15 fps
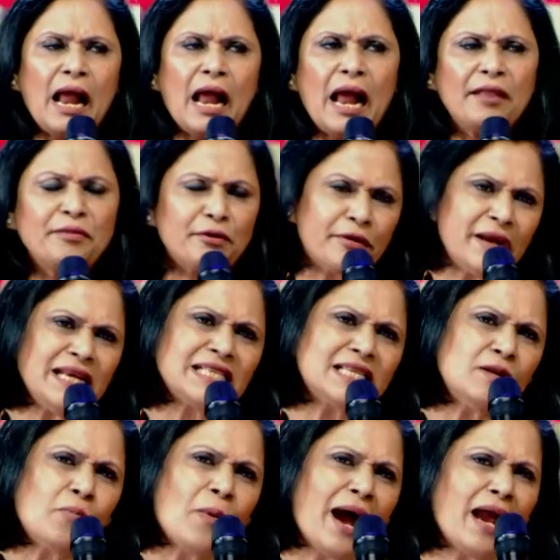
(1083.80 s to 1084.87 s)
And the reason
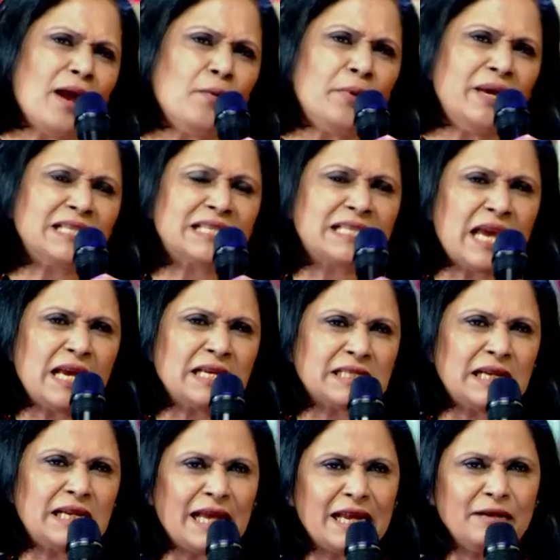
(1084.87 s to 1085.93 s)
why we say it's
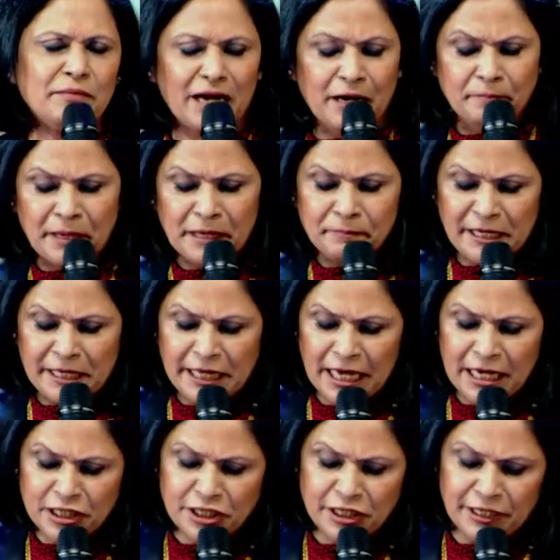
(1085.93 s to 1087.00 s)
a landmark
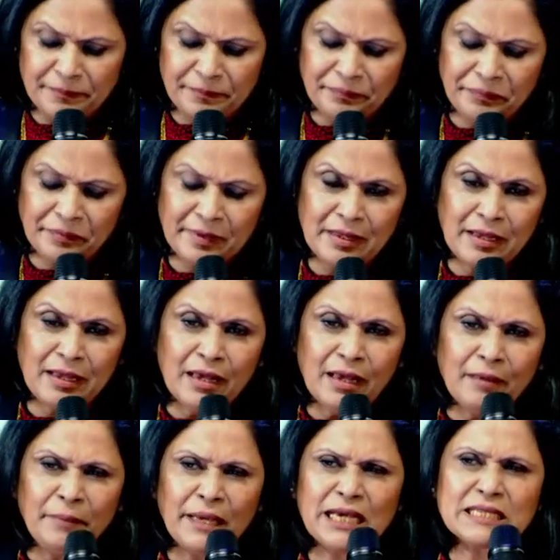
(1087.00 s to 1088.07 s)
publication,
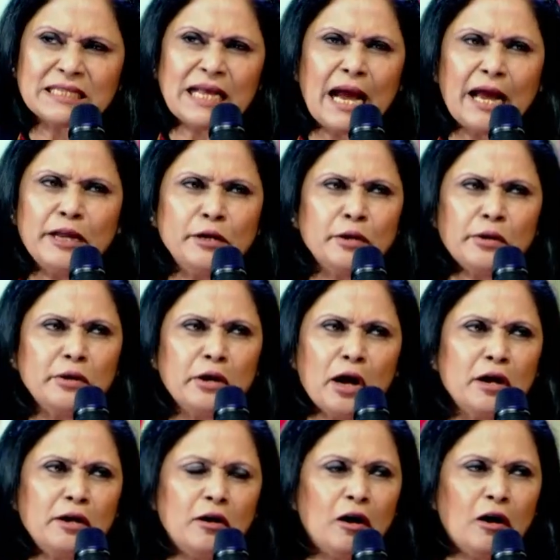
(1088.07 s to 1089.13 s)
because I know
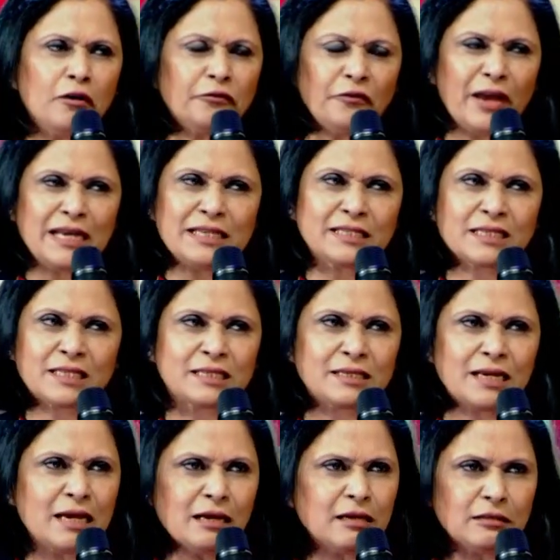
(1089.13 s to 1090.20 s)
not of a
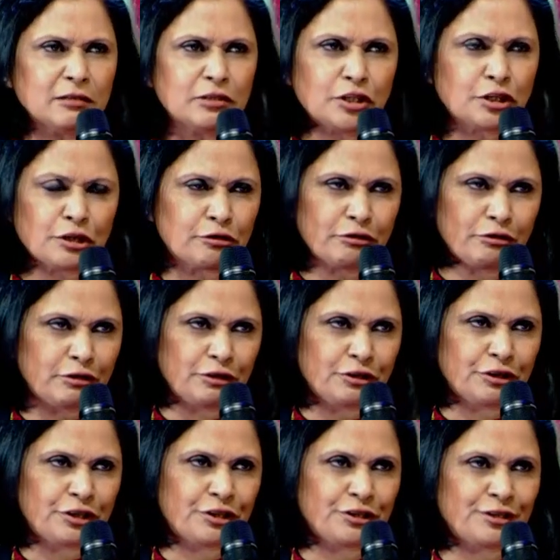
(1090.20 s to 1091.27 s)
single
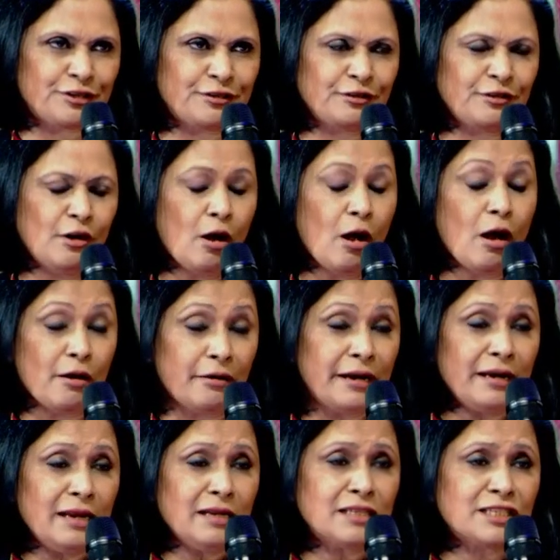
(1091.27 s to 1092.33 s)
church or
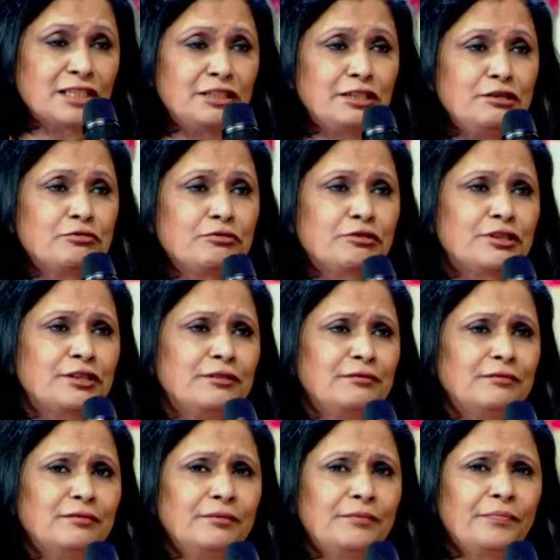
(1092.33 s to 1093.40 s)
an institution
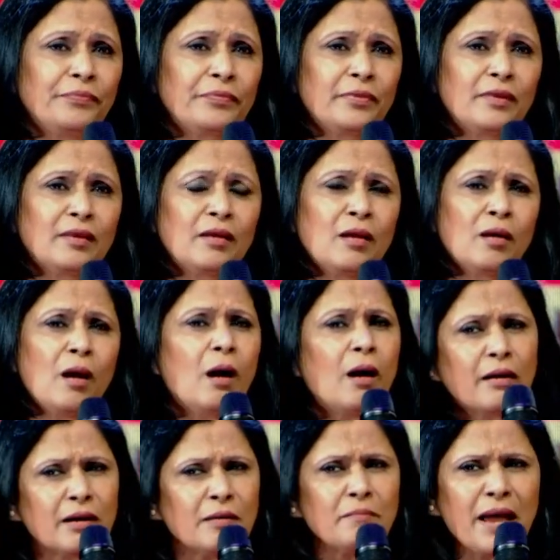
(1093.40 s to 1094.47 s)
or
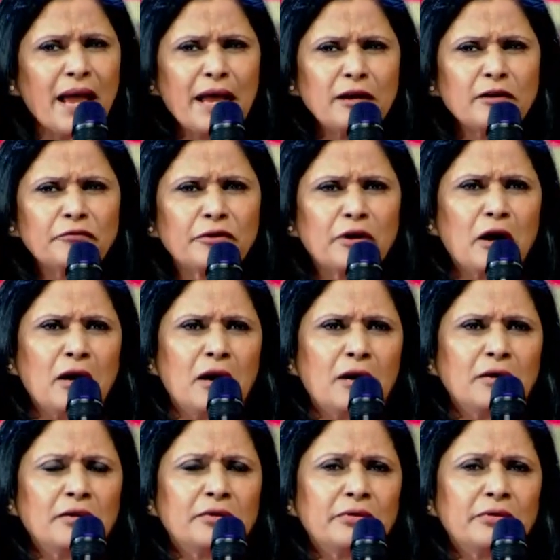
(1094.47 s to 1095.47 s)
a man of God,